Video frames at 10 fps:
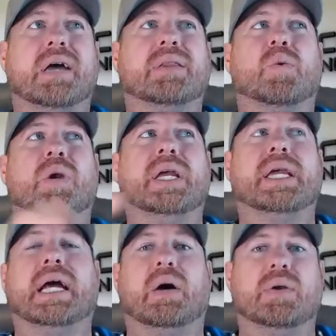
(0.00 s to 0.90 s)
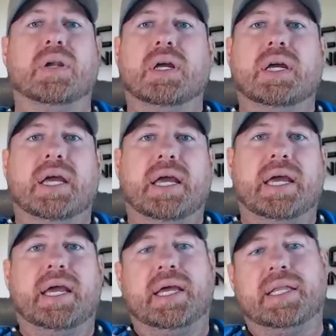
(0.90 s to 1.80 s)
they want to get out.
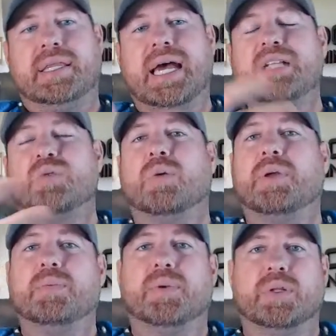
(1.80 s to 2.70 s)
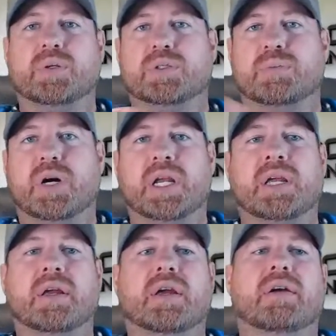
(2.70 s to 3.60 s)
And that's where people lose
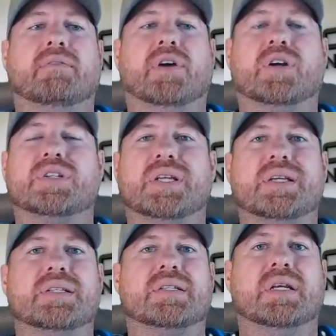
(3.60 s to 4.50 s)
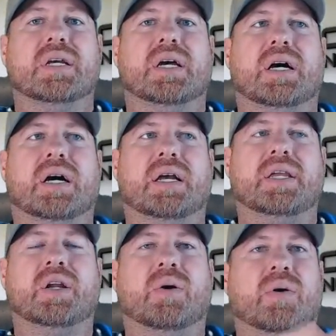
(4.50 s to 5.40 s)
money versus,
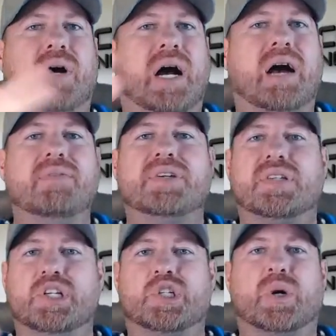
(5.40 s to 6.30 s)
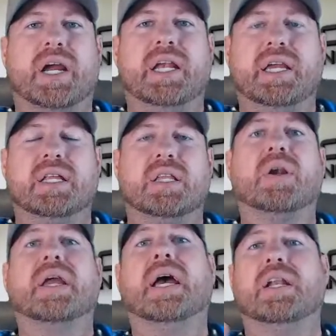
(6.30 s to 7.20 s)
obviously trading and
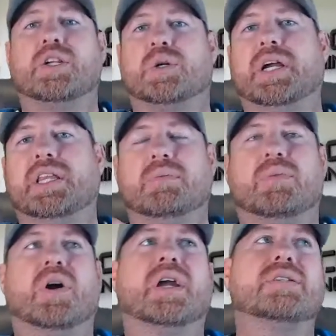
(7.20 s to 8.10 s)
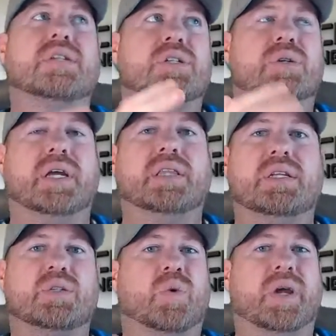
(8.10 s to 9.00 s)
learning how to trade the markets and trade
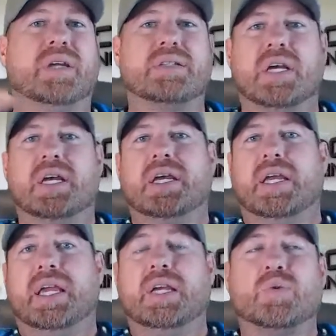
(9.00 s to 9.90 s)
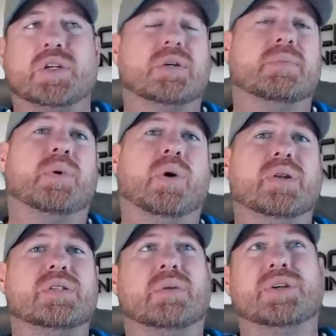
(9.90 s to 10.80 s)
these swings is what's
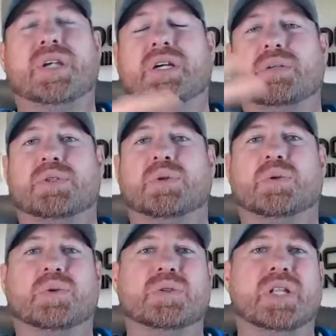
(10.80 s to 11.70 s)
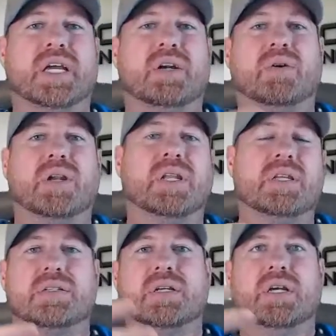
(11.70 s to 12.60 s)
important. So I'm going to share some tools later on in
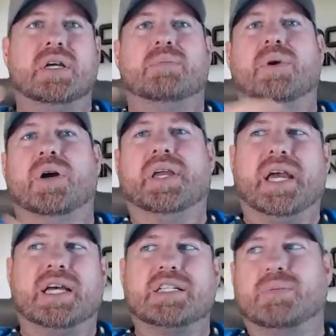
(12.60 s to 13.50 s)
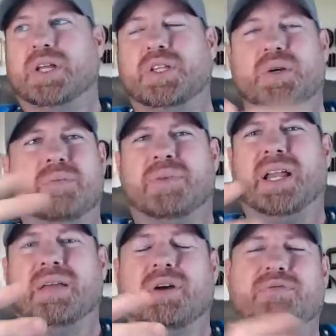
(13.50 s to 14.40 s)
this broadcast. I'm only doing it
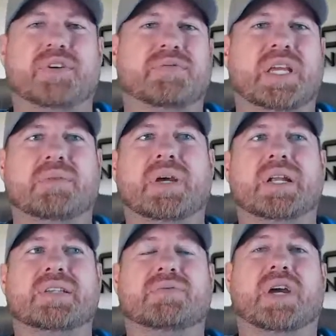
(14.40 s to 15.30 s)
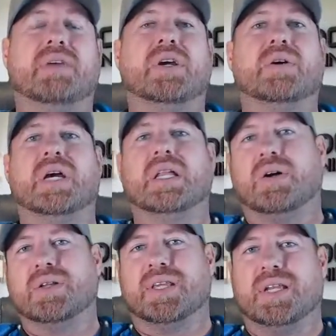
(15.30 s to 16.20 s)
probably about 15 minutes, if I even go that
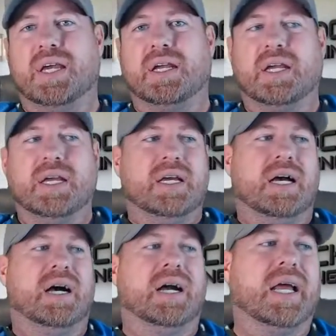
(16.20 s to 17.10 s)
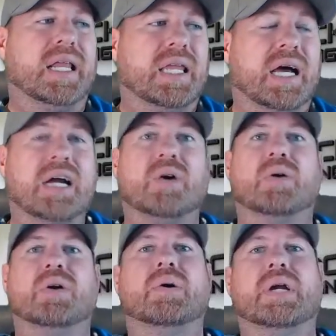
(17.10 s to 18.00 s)
long today. Got a lot going
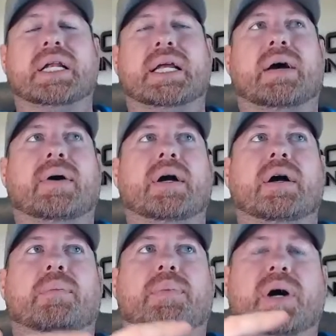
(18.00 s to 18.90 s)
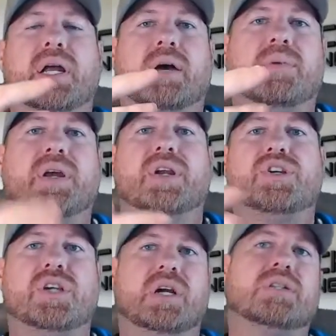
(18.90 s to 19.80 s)
on right now, but I'm going to
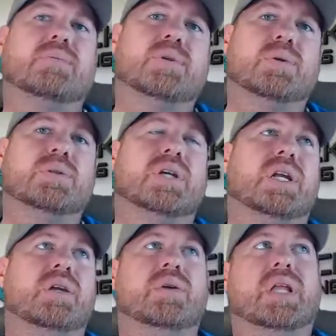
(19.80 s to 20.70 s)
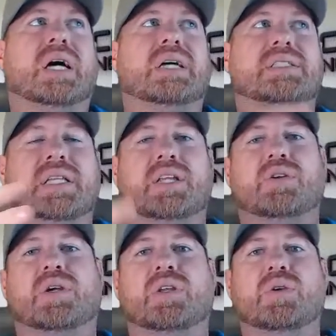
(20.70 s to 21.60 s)
share some tools that I utilize that you
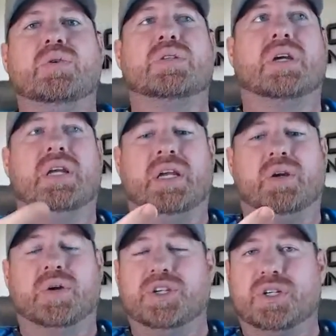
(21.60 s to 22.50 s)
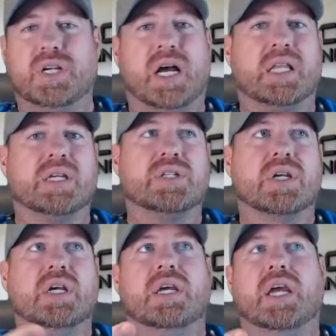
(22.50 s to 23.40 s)
can use to increase your knowledge
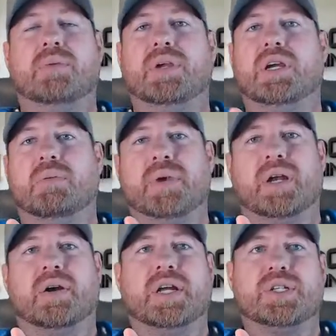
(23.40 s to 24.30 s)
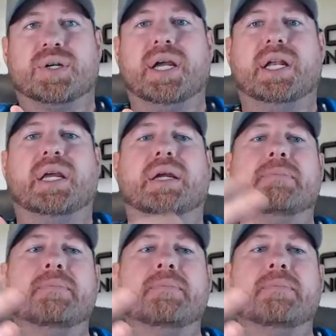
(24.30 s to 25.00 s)
and become better at trading.